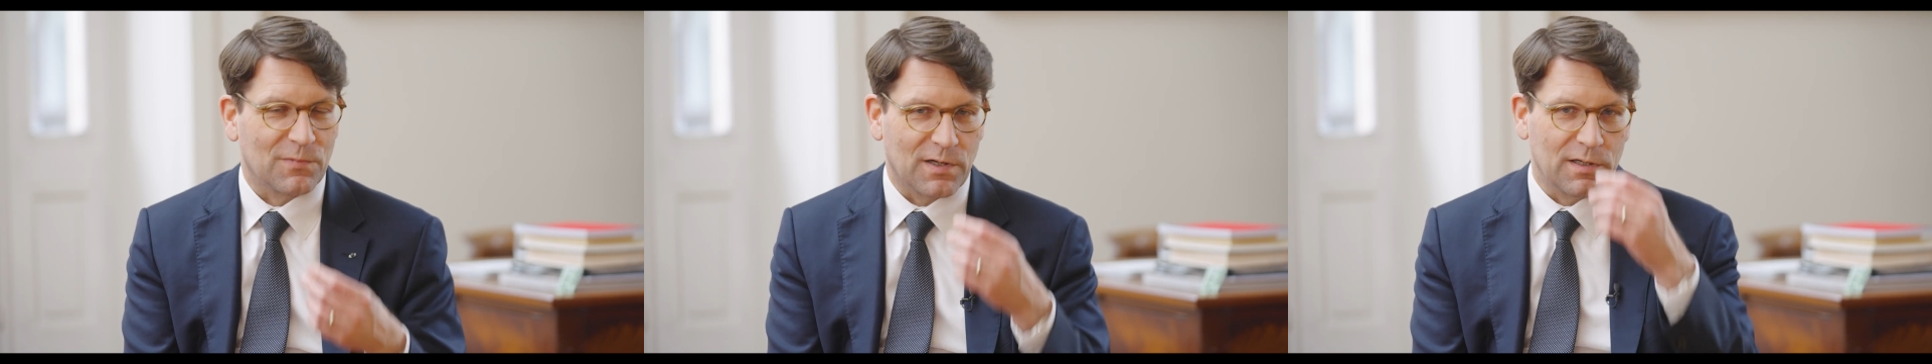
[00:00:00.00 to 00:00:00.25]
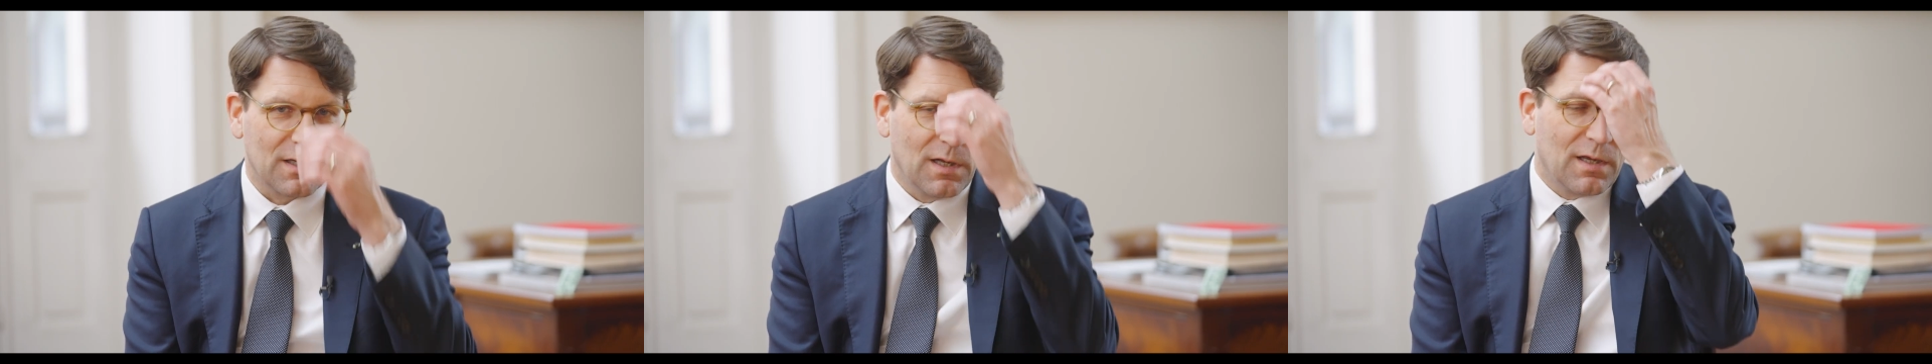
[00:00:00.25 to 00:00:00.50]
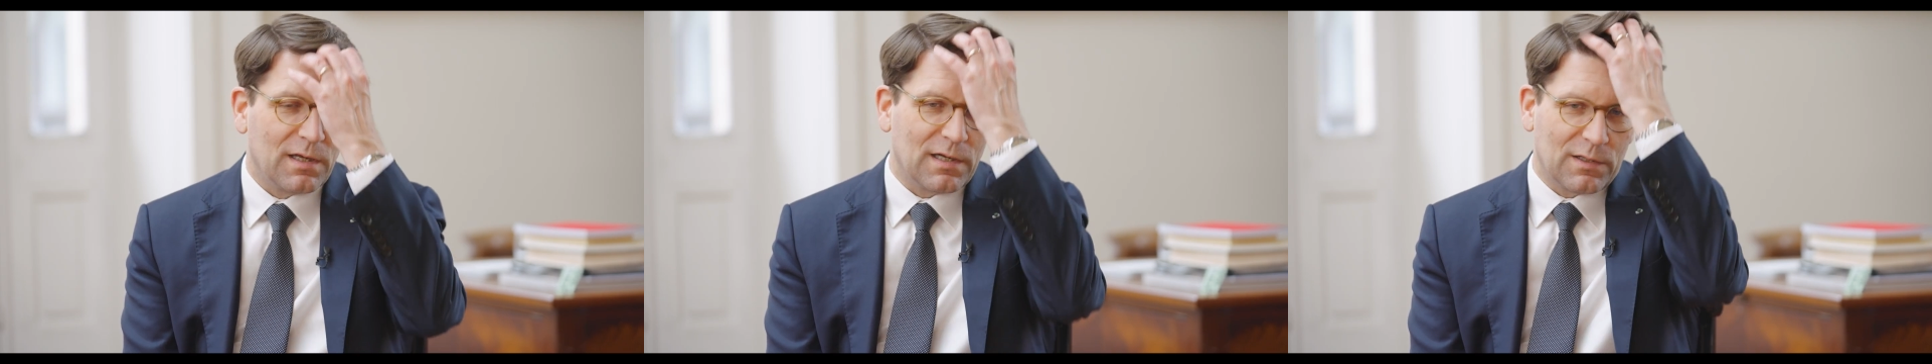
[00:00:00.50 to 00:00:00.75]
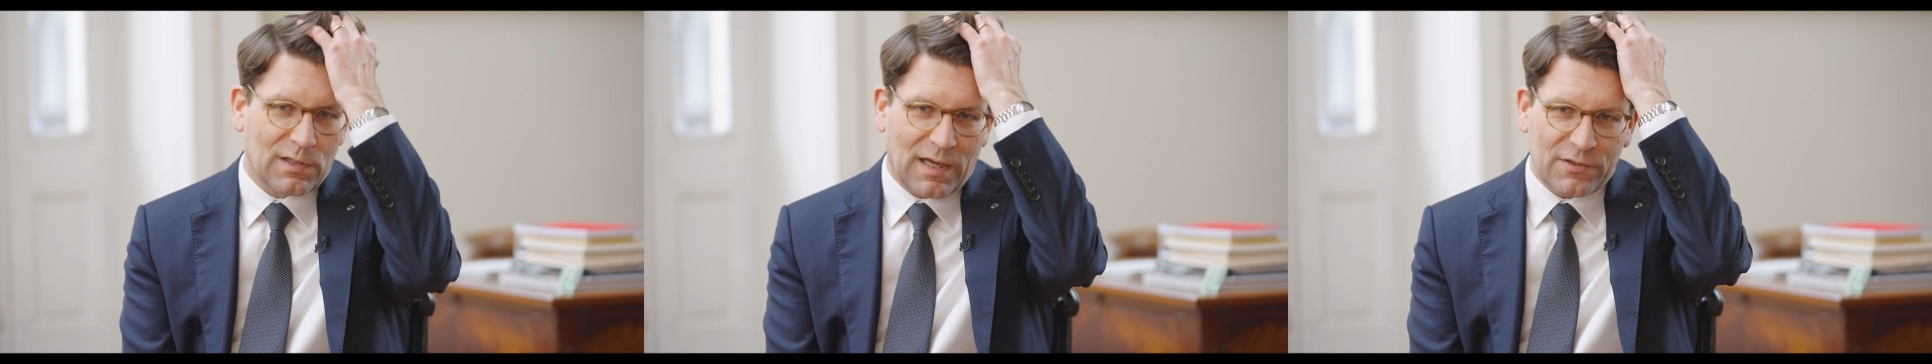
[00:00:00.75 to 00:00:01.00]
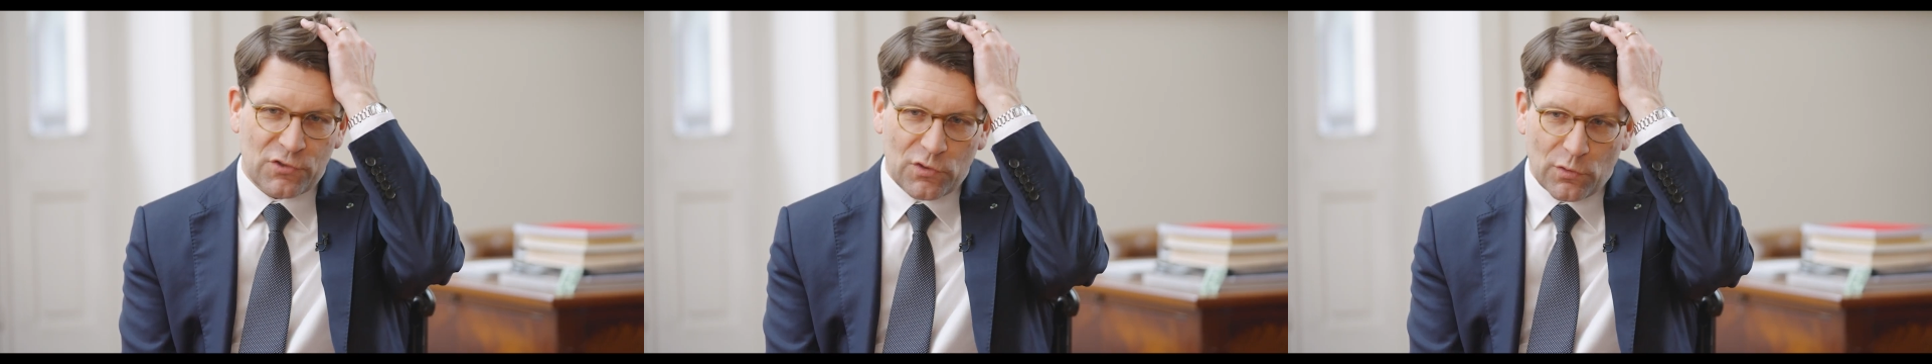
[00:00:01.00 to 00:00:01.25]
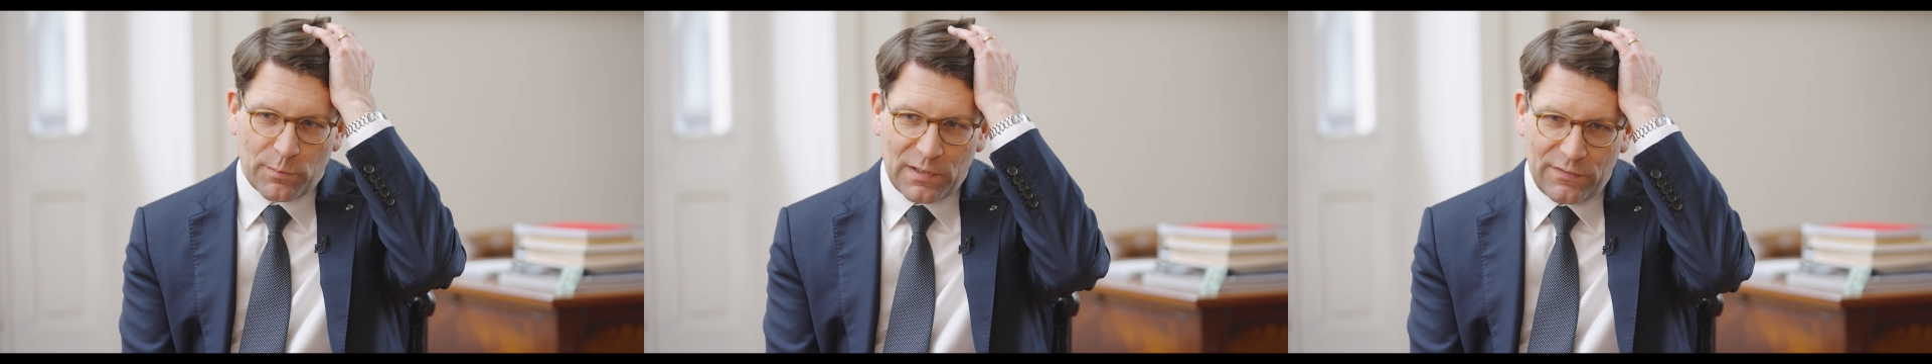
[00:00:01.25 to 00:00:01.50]
right? And I
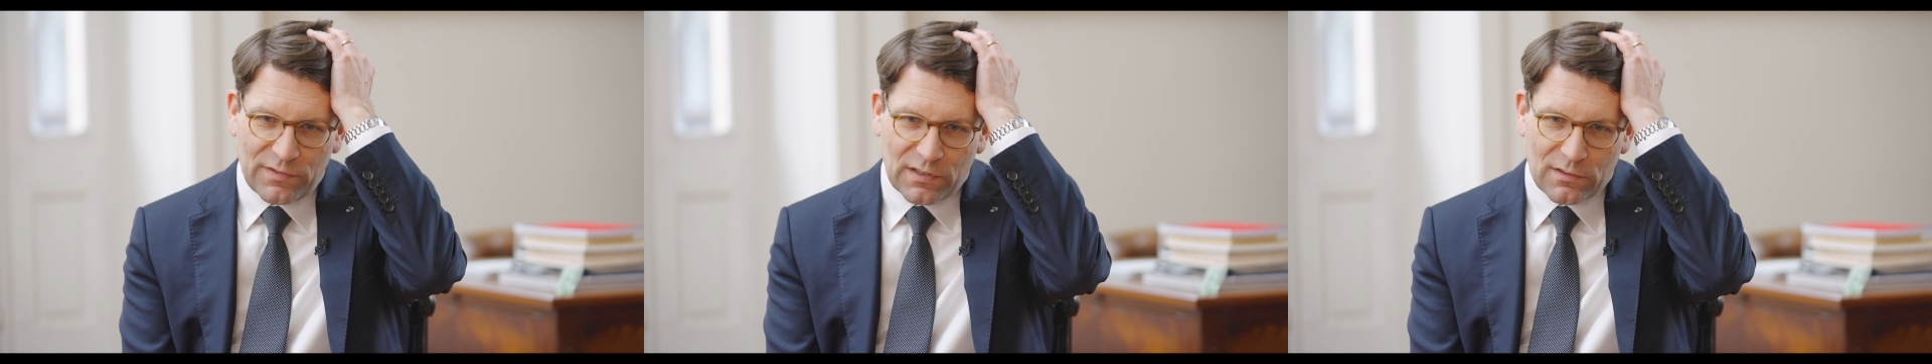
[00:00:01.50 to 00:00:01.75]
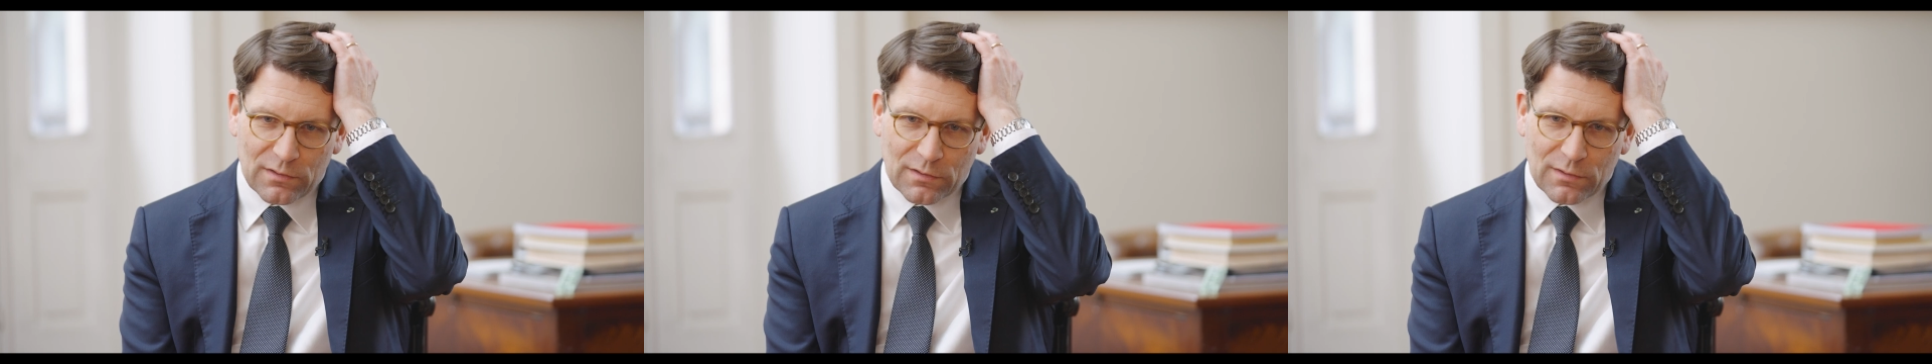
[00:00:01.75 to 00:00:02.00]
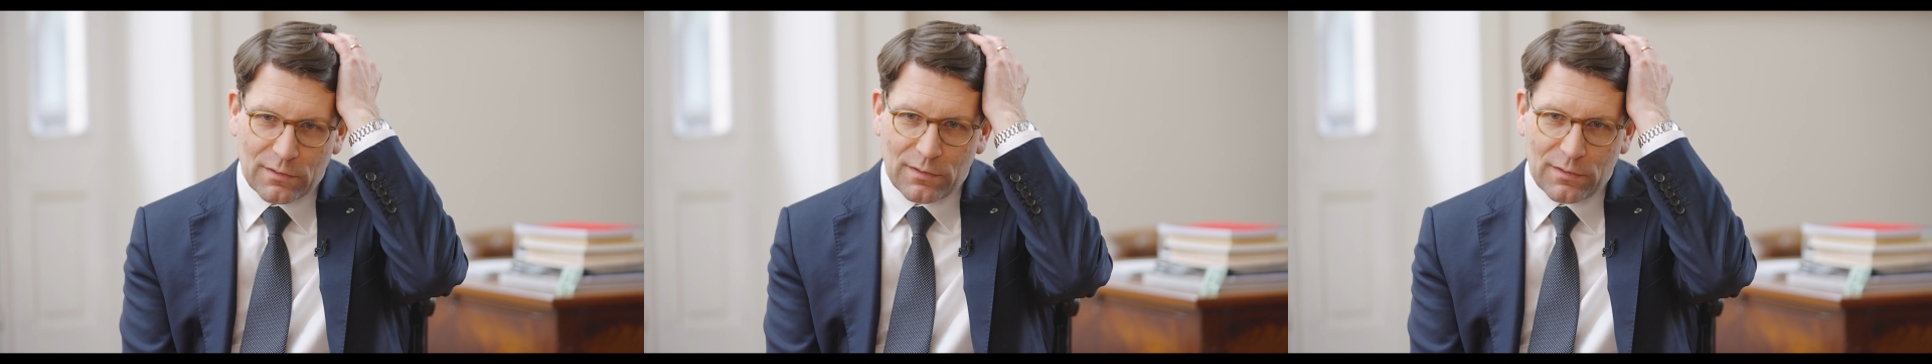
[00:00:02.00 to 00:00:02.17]
actually don't believe that the